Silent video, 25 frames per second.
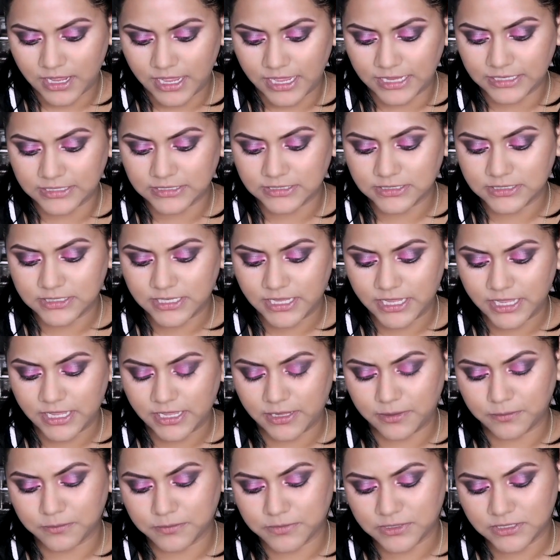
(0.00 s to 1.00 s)

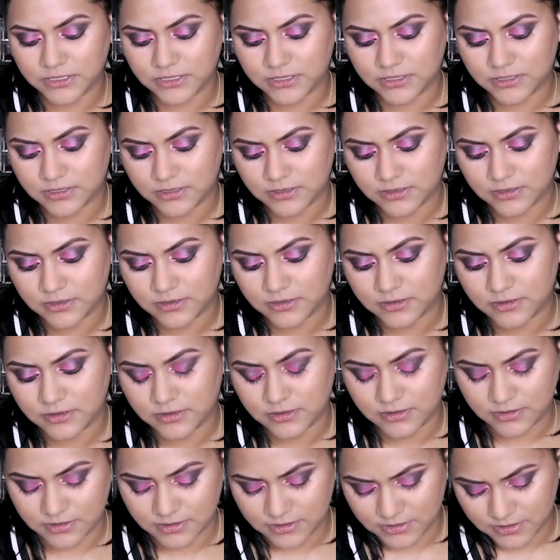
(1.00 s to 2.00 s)
Untamed
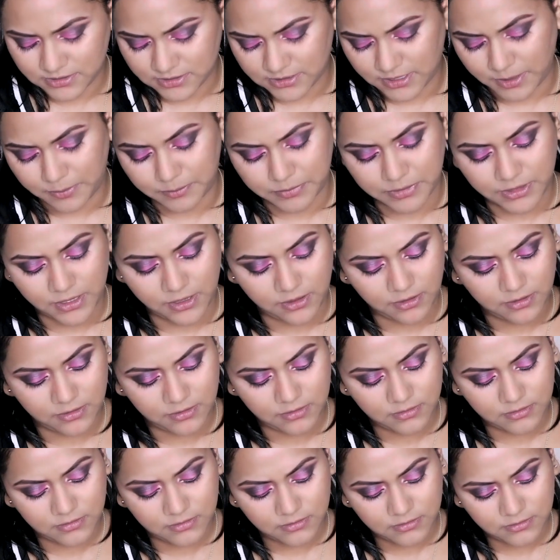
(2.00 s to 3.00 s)

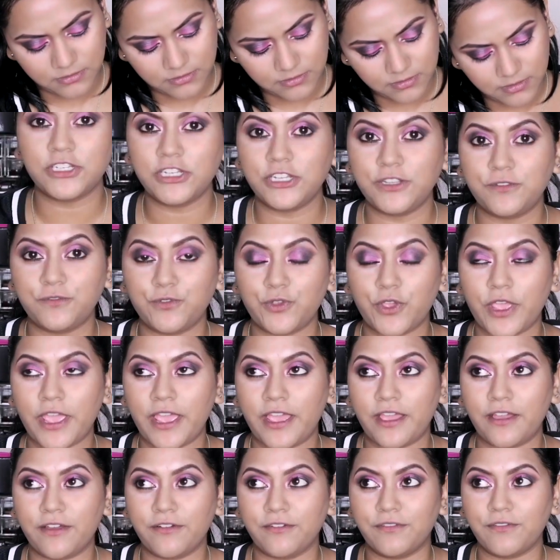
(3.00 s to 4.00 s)
something. Actually, if you
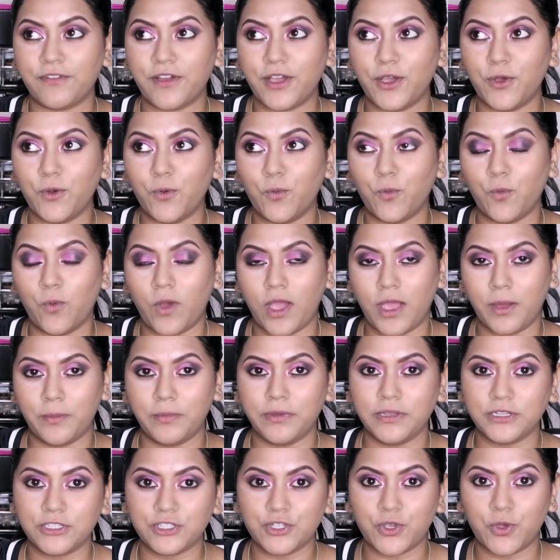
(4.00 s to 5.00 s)
have a
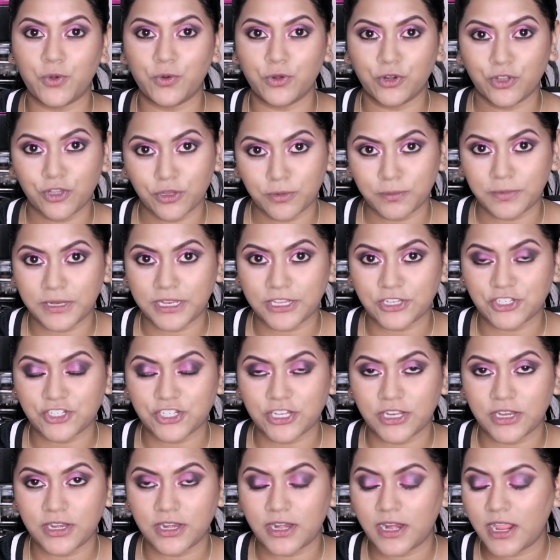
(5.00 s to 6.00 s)
warmer tone
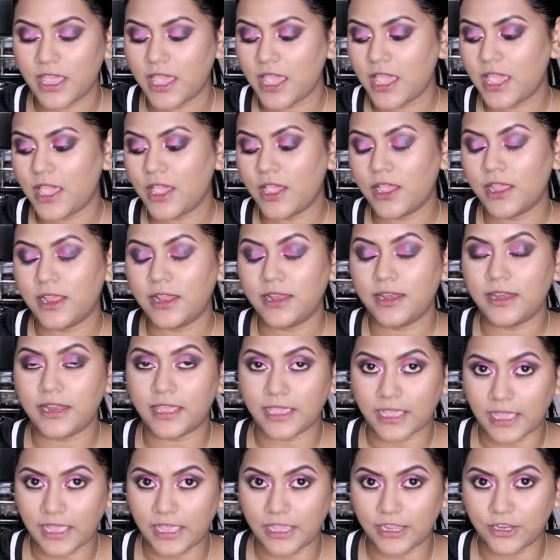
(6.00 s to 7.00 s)
complexion
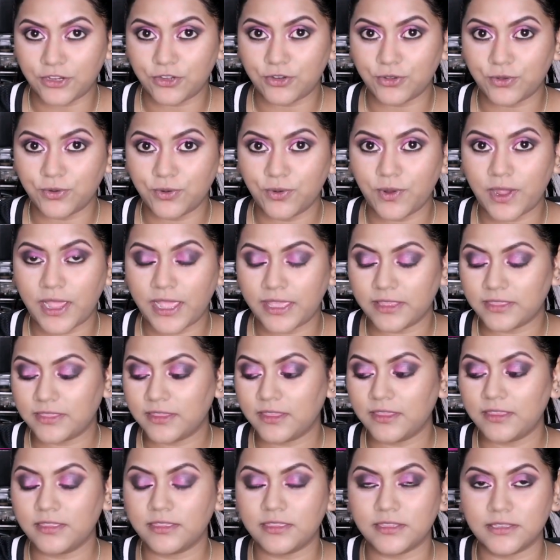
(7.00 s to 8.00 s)
like I do, I
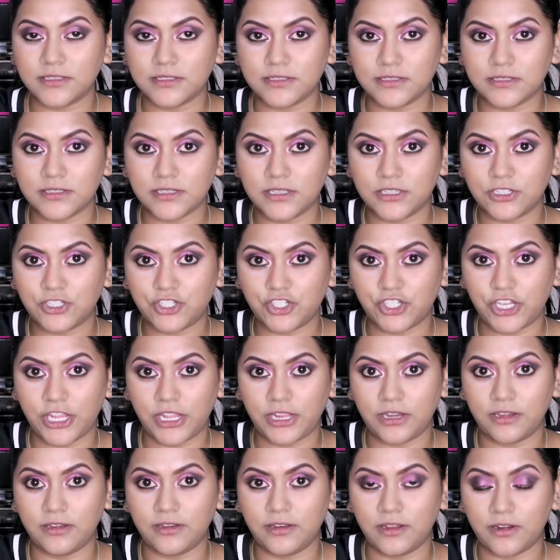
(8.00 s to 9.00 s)
think this
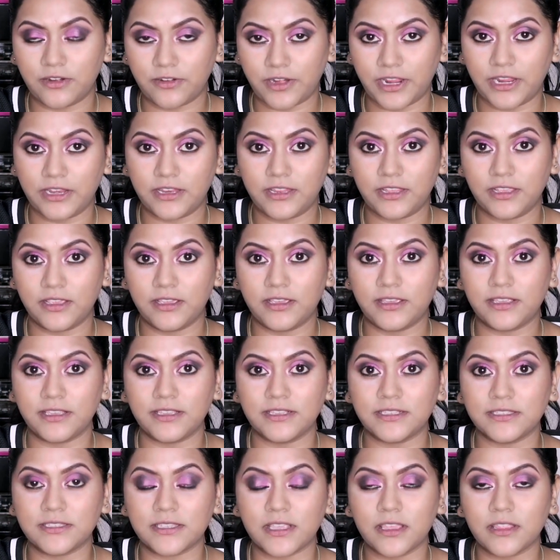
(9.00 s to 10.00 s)
shade right here
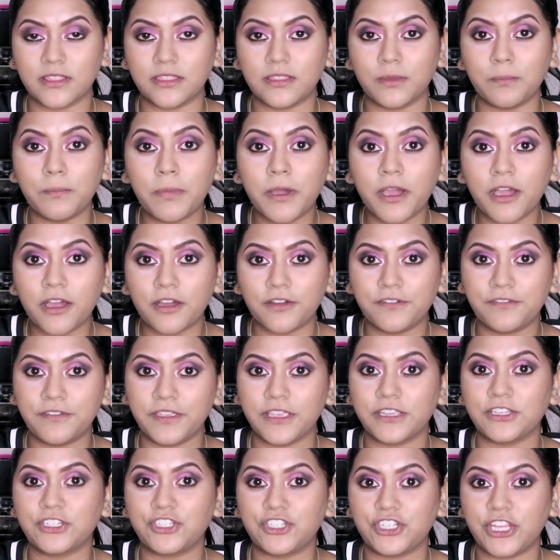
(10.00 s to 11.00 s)
is the
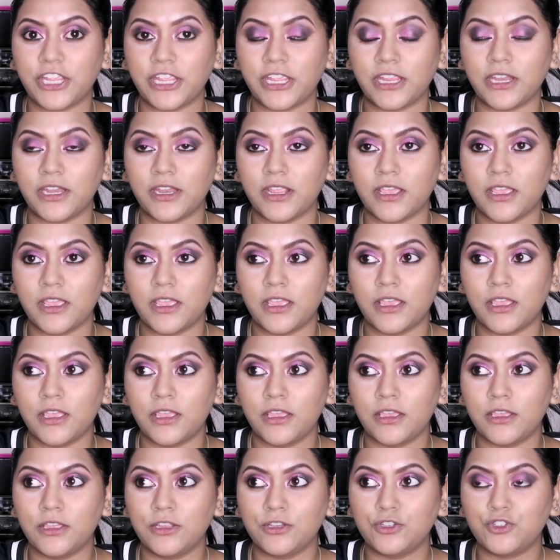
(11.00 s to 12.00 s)
perfect shade
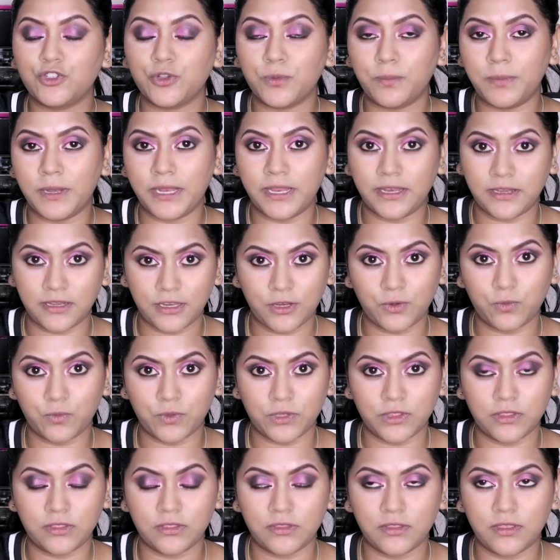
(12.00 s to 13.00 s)
to blend in
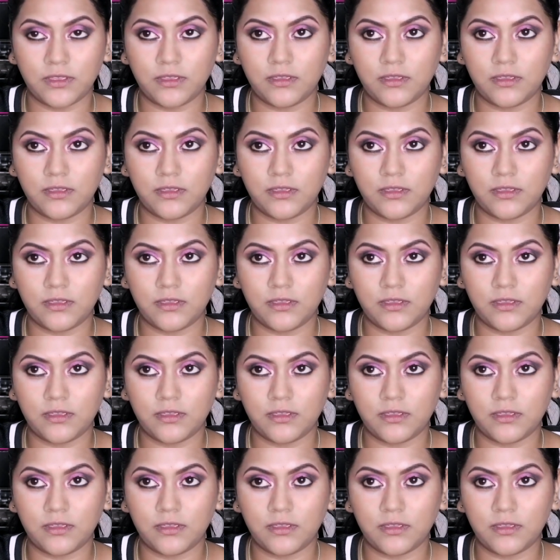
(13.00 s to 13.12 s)
with